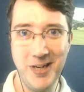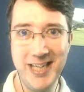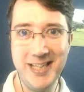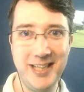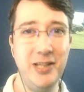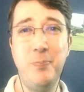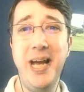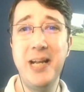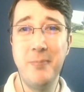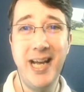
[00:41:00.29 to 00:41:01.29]
leadership. It's
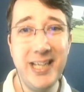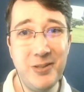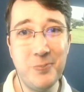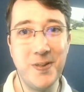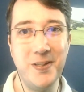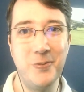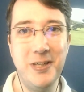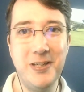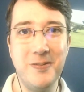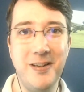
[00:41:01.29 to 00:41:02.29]
bad management as well.